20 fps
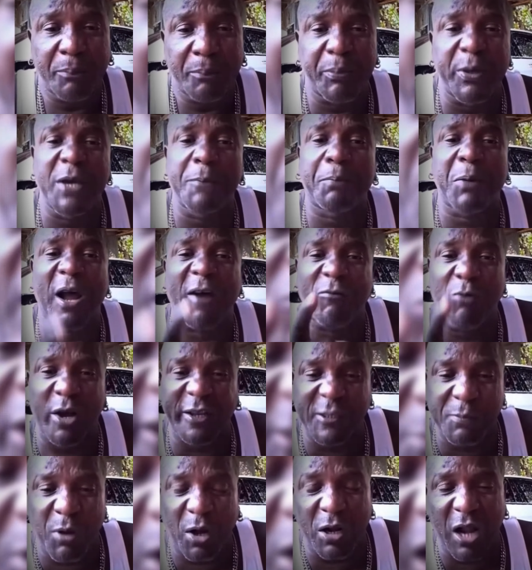People of
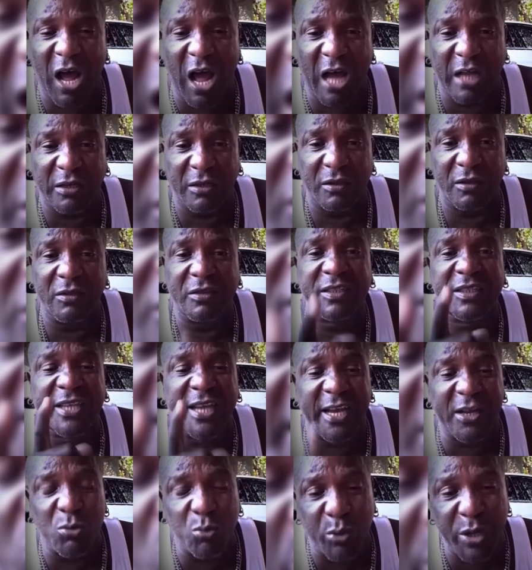Westmoreland
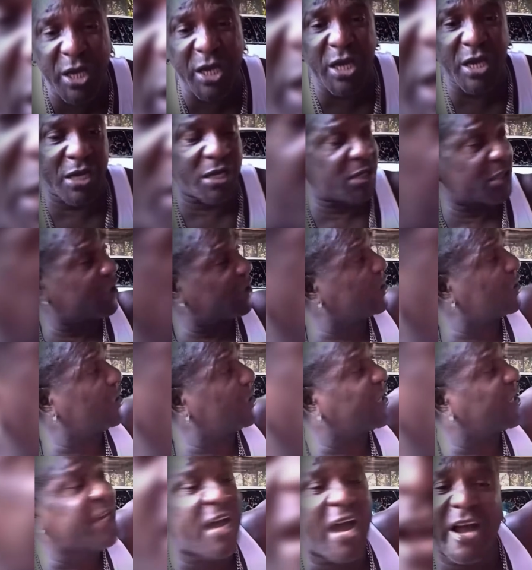said we
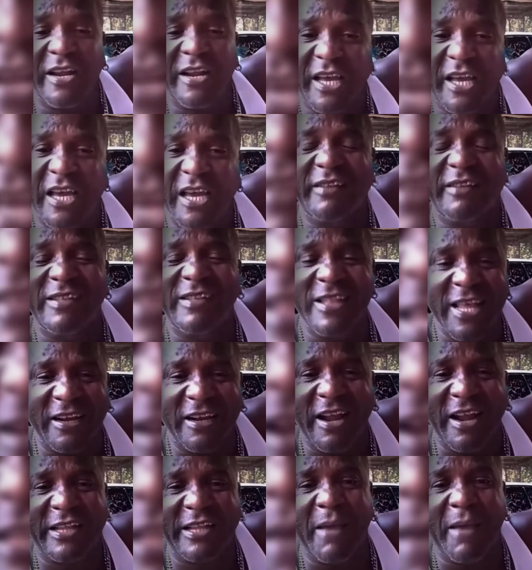Ian is
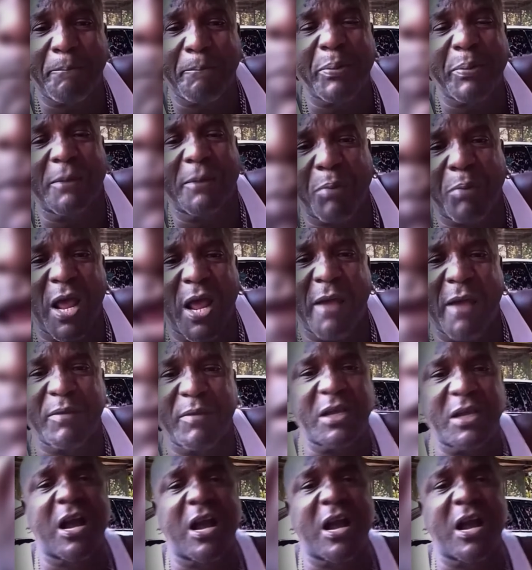neglecting people in